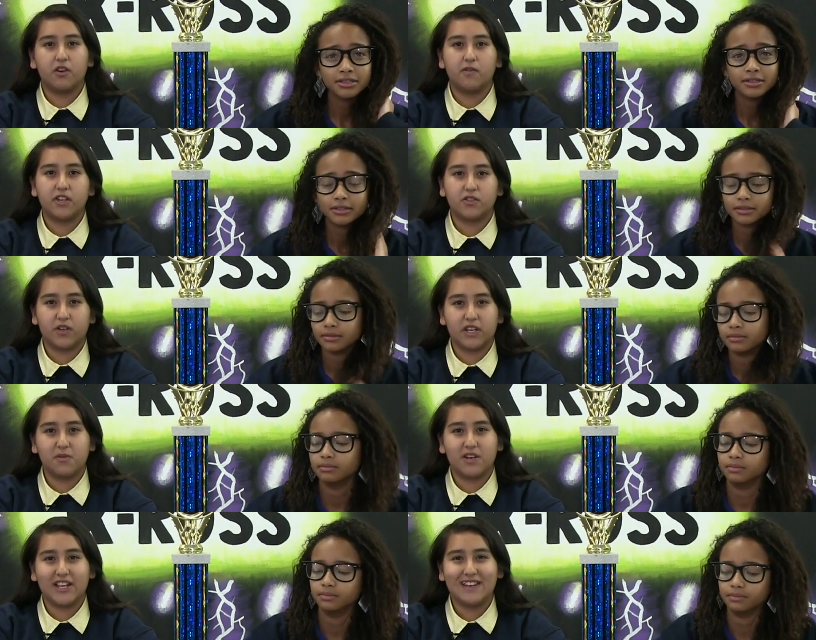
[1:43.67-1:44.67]
Speaker 1: over
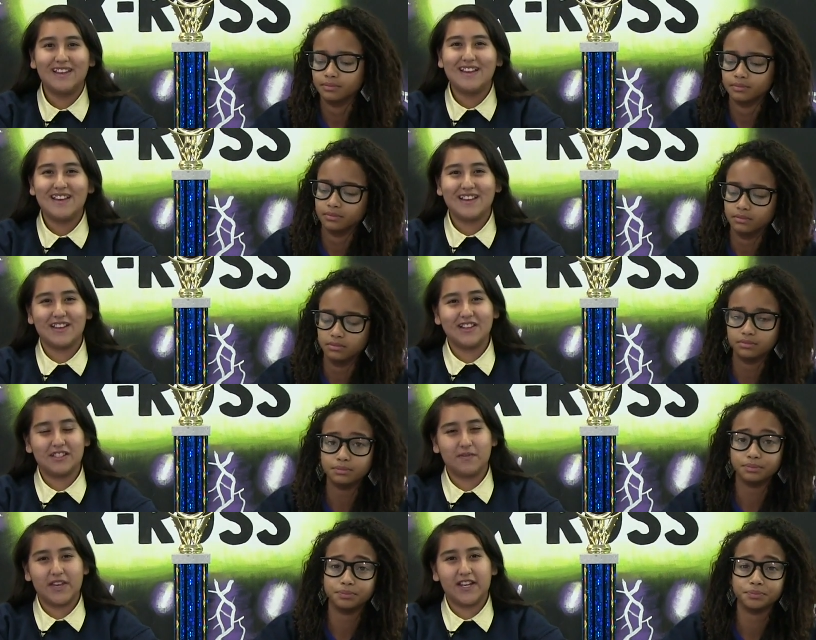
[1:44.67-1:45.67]
21 years
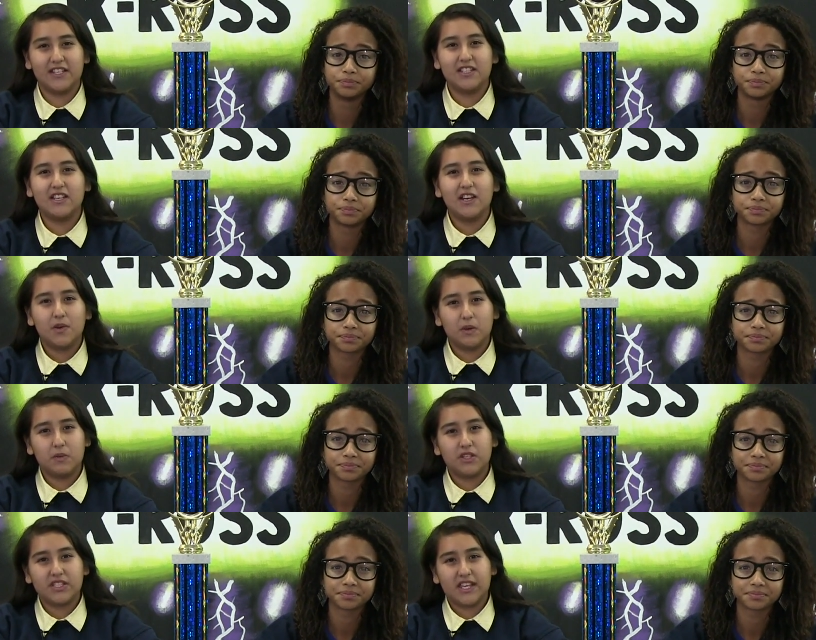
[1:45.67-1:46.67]
of age. We
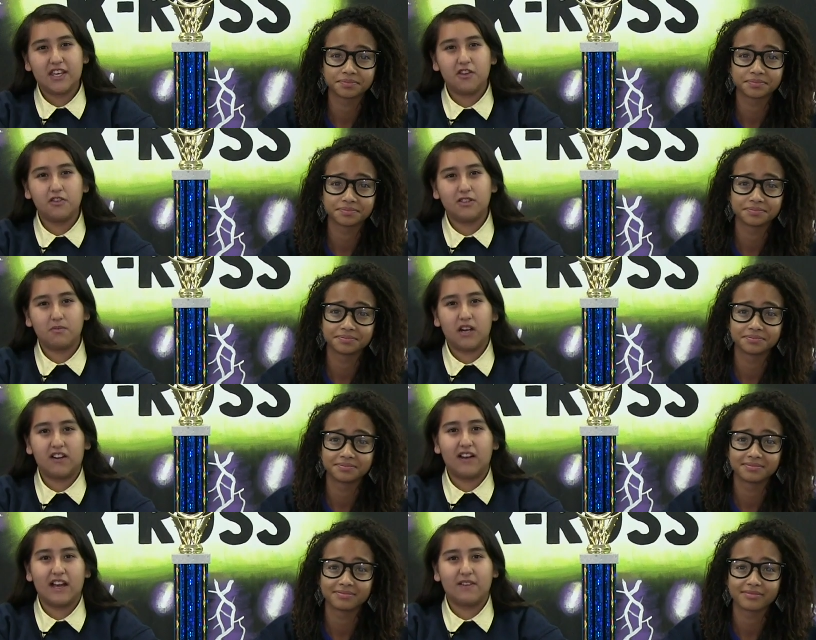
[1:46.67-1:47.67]
will see you tomorrow
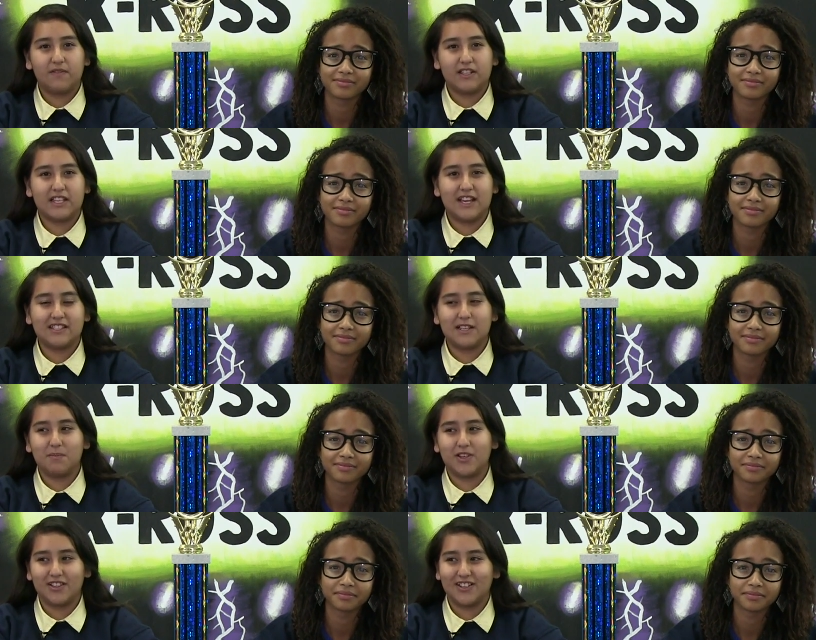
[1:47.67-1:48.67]
at Fantastic
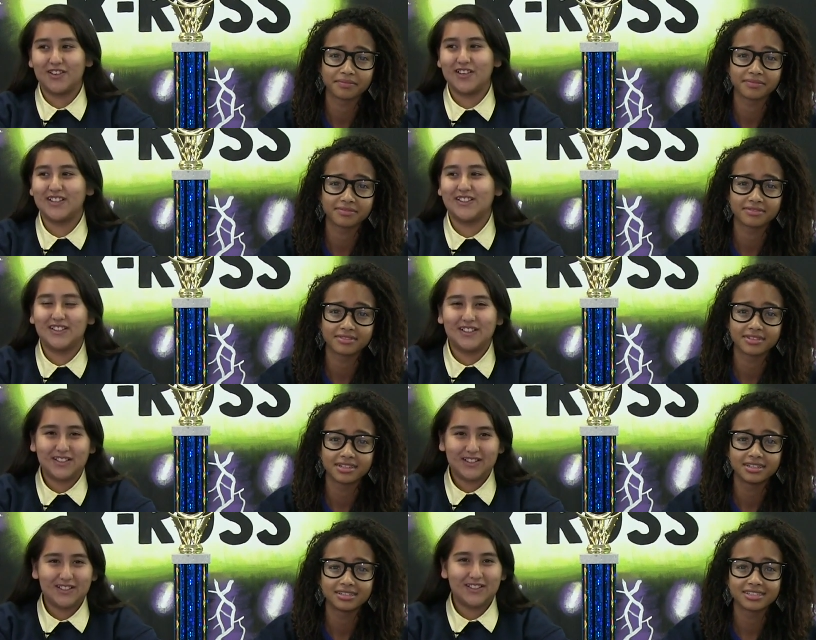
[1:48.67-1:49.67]
Burger Grill.
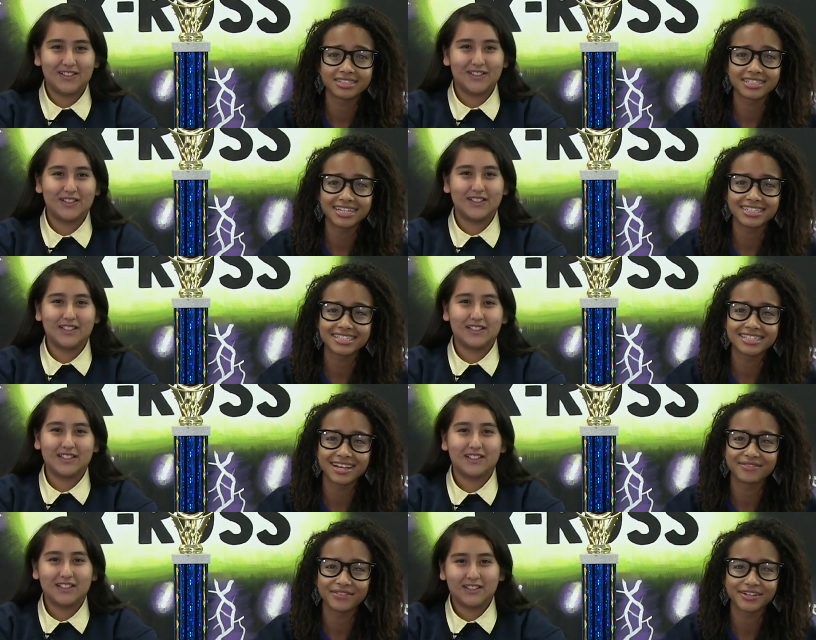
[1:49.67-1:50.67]
Speaker 2: Looks like it's
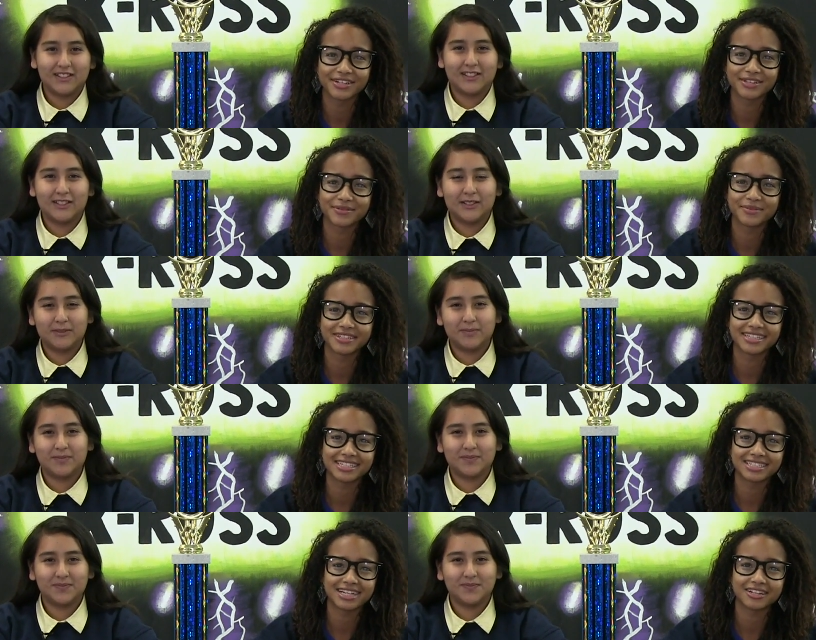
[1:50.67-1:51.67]
time for another birthday
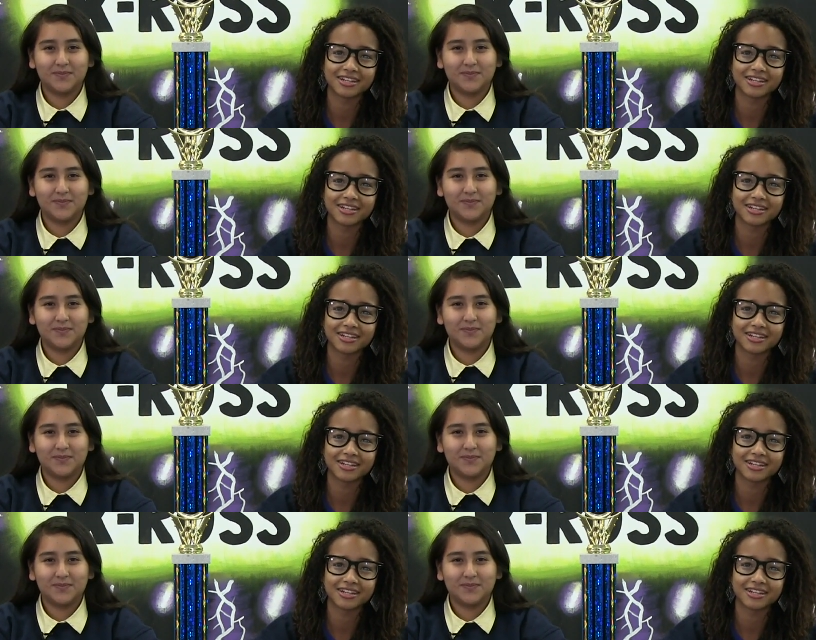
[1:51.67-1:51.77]
shout